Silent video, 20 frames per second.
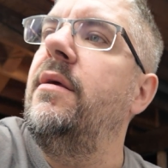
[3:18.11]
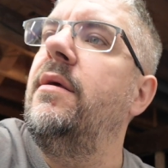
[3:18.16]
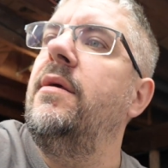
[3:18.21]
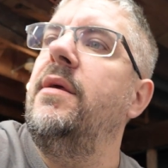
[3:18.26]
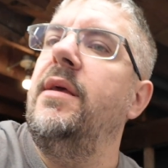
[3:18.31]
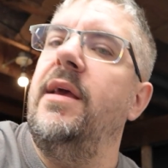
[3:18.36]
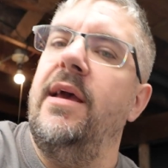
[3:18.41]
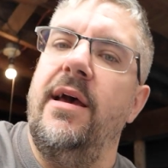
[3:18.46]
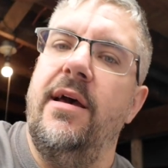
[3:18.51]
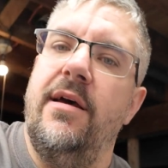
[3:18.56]

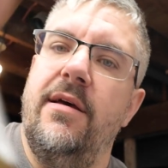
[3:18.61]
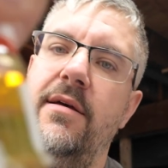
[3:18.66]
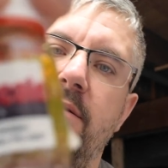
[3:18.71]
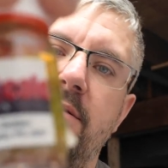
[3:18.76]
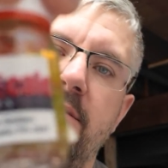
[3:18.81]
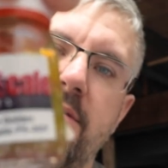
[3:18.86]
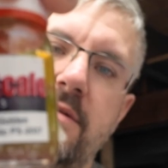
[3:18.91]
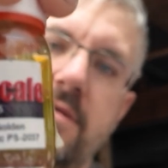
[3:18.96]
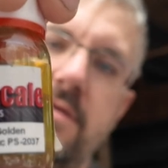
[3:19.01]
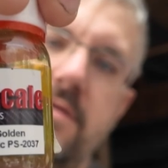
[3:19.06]
Yeah.
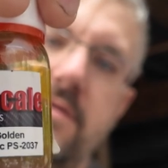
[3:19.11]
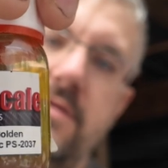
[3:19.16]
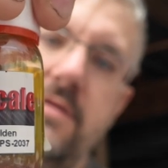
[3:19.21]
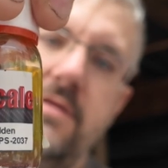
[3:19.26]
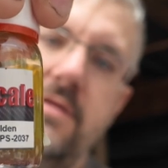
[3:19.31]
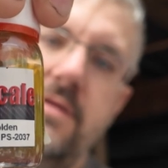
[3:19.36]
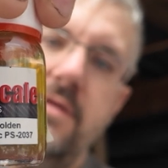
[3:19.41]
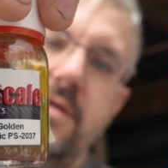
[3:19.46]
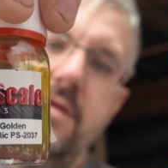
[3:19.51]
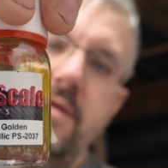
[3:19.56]

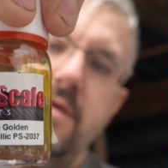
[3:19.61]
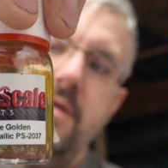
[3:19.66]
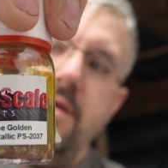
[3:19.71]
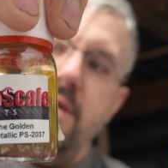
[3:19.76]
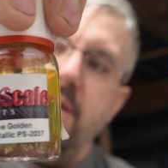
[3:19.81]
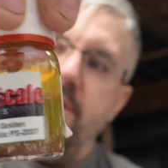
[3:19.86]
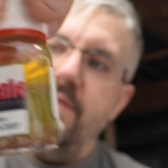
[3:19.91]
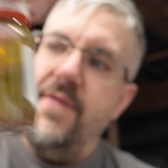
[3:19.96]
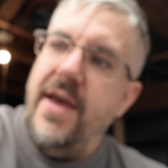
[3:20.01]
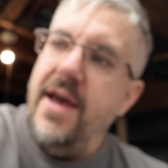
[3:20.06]

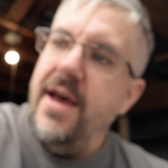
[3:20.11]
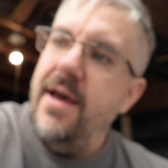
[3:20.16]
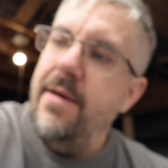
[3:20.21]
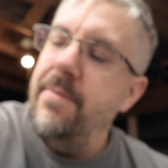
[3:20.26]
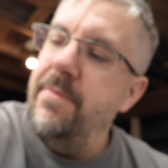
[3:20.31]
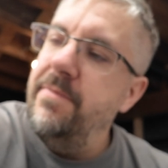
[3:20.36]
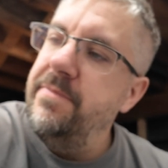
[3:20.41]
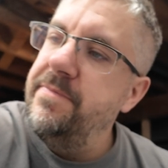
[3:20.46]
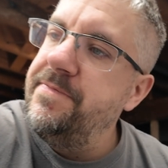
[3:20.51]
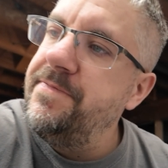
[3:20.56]
And that,
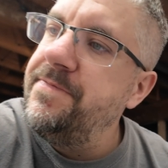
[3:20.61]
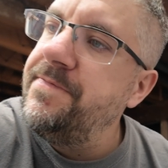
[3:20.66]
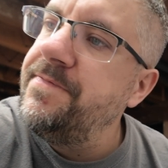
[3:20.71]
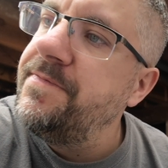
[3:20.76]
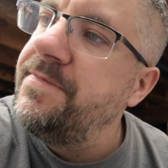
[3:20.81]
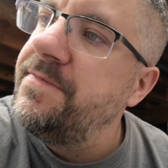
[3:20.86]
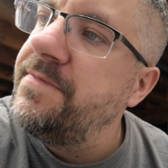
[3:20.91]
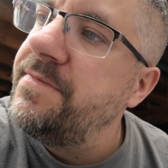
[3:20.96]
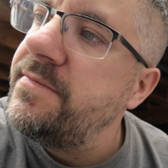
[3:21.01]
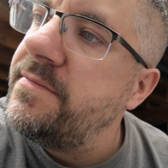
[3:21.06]

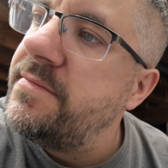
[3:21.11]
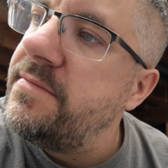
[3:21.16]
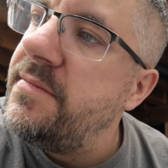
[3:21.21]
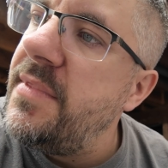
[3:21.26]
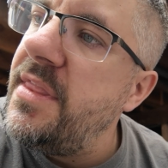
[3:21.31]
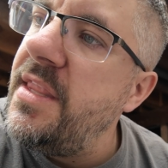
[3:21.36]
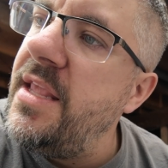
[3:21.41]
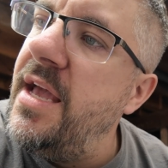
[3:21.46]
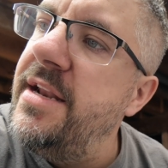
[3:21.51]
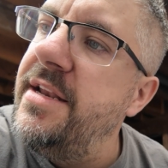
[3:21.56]

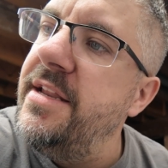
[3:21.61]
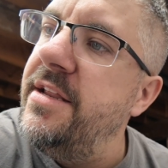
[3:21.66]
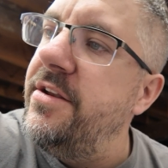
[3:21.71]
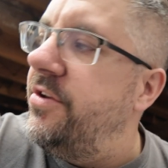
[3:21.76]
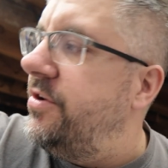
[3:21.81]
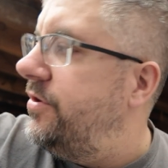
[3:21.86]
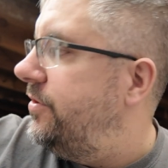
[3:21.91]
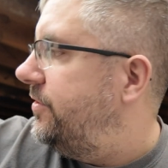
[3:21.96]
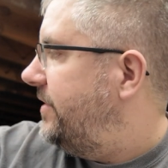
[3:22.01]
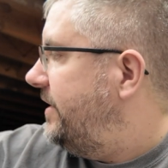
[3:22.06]
I did
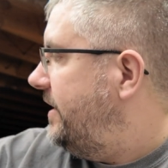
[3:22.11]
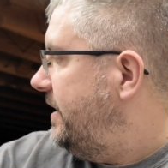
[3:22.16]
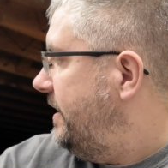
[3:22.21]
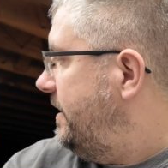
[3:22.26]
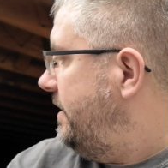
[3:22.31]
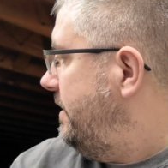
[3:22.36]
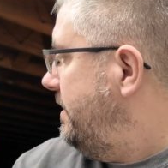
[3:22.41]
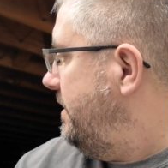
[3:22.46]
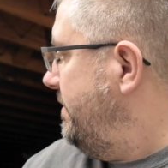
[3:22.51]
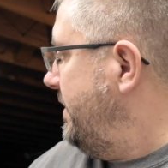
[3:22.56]
do
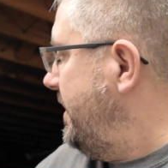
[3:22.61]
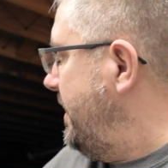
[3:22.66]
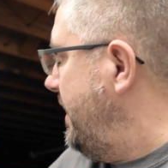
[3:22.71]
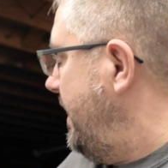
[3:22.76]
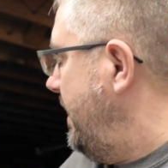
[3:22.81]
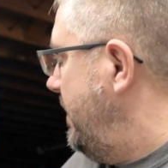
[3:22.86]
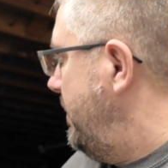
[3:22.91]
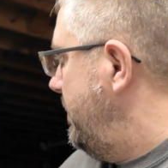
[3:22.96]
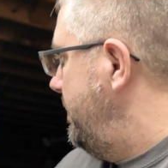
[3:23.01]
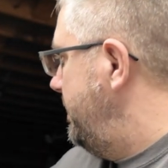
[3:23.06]
the, let me get it
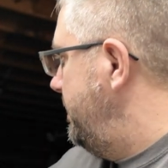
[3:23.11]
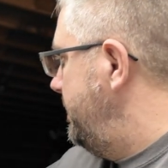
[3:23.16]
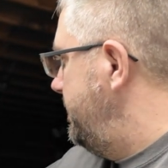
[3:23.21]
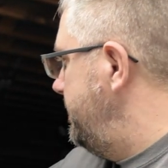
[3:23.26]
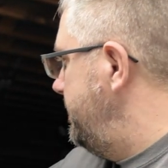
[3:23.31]
out.